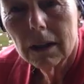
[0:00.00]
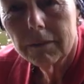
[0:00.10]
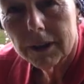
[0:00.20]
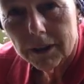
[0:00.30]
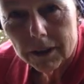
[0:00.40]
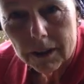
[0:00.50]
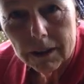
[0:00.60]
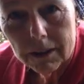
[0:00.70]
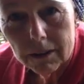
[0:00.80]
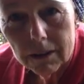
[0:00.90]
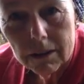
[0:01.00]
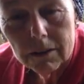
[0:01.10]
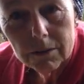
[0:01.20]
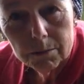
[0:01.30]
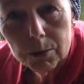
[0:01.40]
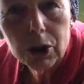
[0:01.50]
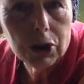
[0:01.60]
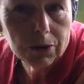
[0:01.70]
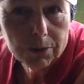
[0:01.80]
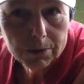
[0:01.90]
living in the
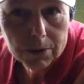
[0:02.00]
bush or the